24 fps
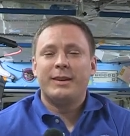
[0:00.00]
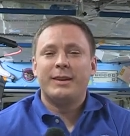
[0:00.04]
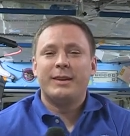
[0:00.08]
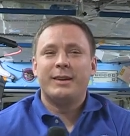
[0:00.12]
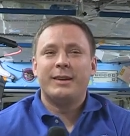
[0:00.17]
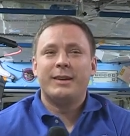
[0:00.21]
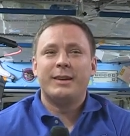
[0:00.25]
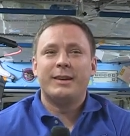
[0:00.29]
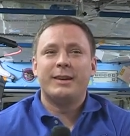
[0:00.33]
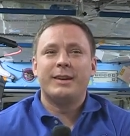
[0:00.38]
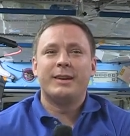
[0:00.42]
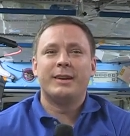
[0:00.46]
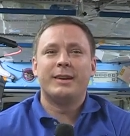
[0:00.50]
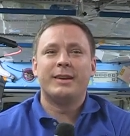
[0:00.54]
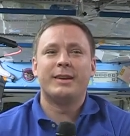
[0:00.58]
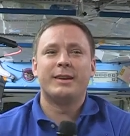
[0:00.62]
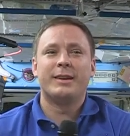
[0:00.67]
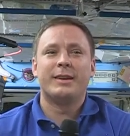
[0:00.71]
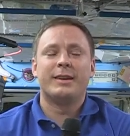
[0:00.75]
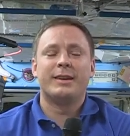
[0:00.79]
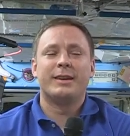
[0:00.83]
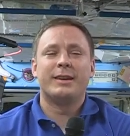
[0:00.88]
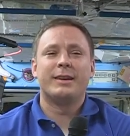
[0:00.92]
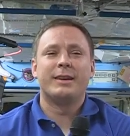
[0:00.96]

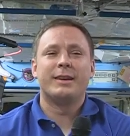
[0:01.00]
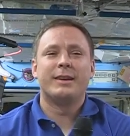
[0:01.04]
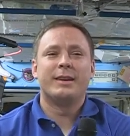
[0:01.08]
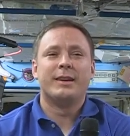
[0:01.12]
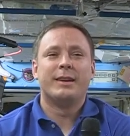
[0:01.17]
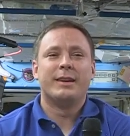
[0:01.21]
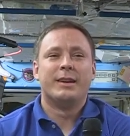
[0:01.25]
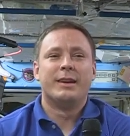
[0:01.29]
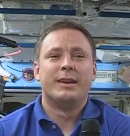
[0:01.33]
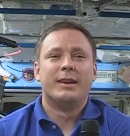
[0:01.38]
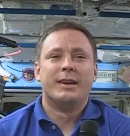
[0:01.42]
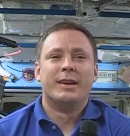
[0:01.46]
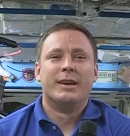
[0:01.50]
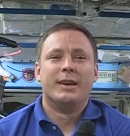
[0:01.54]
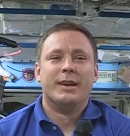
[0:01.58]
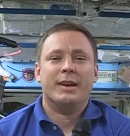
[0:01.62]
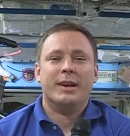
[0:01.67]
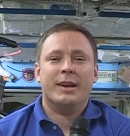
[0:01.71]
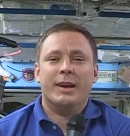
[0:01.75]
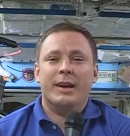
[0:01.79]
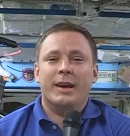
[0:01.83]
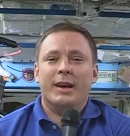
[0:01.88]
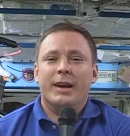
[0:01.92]
No one is speaking in this clip.